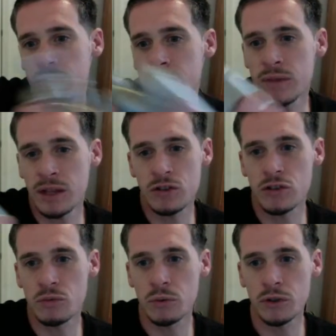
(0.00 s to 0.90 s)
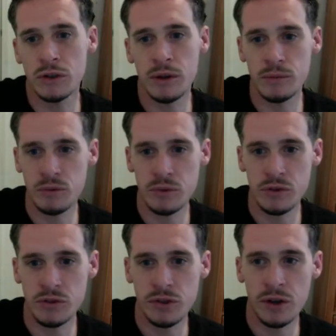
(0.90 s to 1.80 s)
That's just what it comes with
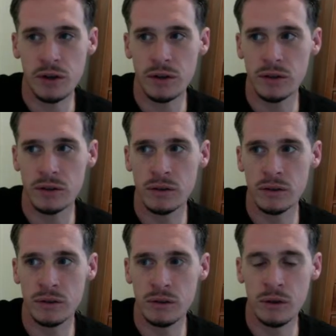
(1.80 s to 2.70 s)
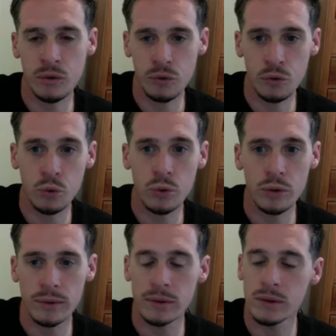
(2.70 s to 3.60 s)
stock under
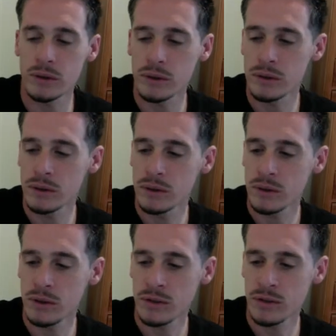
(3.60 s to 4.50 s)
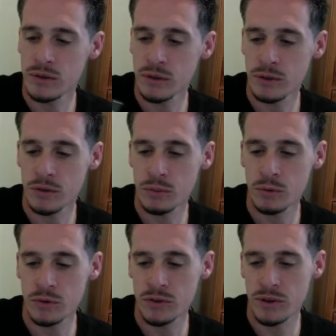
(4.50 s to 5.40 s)
coil is a
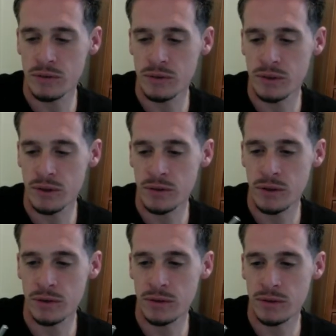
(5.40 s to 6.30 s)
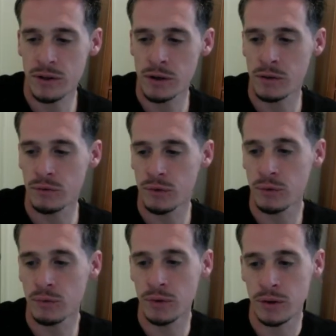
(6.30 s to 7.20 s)
2.7, and then the
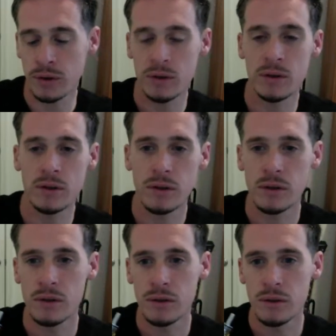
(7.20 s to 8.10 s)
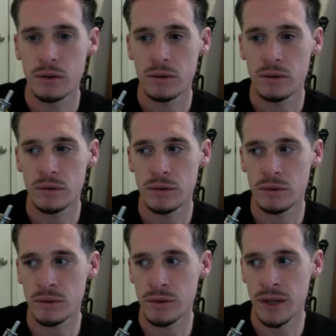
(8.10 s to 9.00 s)
airflow ring
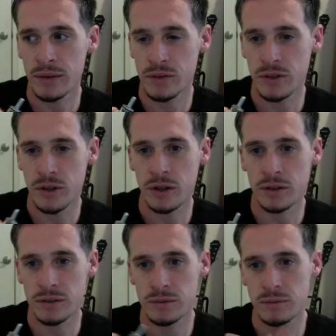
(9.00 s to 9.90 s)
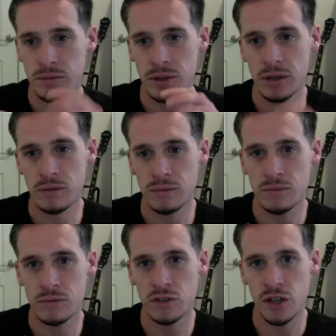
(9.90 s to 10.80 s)
on the outside can
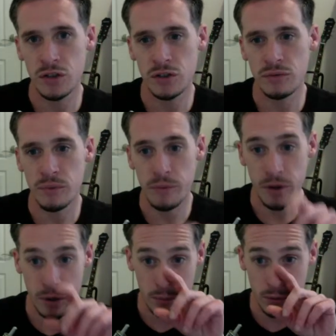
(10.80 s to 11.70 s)
change it from there.